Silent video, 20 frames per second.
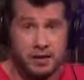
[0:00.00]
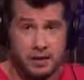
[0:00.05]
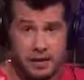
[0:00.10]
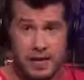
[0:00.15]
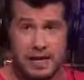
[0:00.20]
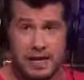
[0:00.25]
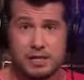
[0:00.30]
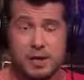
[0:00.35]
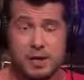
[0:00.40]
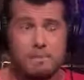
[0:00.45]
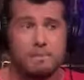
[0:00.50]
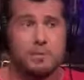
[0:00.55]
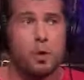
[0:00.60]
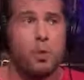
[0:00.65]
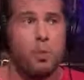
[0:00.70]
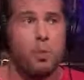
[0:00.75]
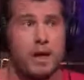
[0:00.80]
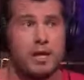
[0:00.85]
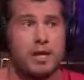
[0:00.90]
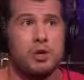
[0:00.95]
the thing is,
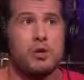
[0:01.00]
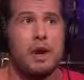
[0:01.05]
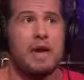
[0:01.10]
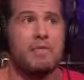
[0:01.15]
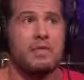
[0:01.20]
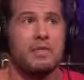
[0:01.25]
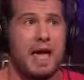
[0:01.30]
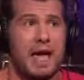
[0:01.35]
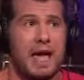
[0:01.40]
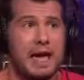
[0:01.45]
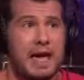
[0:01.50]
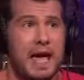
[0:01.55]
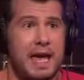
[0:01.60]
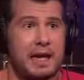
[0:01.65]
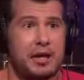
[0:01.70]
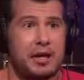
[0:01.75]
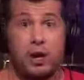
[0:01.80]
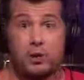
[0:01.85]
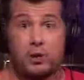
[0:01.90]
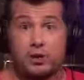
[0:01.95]
when you have
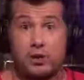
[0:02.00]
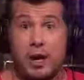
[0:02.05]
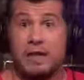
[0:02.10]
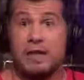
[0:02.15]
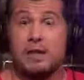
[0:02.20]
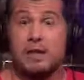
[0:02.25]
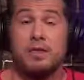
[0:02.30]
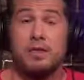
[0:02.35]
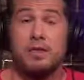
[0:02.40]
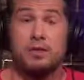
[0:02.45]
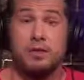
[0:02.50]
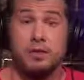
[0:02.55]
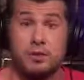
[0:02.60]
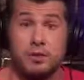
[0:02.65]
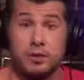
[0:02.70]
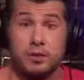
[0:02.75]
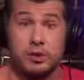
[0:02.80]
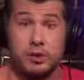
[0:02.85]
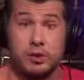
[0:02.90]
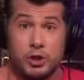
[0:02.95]
a culture, and
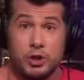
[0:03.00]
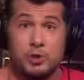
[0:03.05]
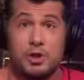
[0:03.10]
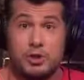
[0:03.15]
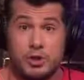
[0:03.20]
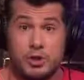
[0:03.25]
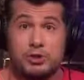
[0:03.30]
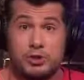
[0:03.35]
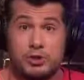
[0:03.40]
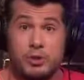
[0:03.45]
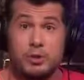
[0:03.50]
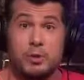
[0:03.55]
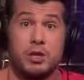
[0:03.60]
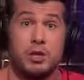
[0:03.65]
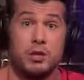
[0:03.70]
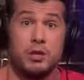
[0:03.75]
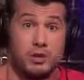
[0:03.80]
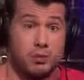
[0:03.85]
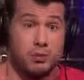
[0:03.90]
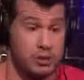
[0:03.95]
there are 2 issues too with
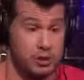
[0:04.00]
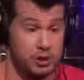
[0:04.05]
YouTube.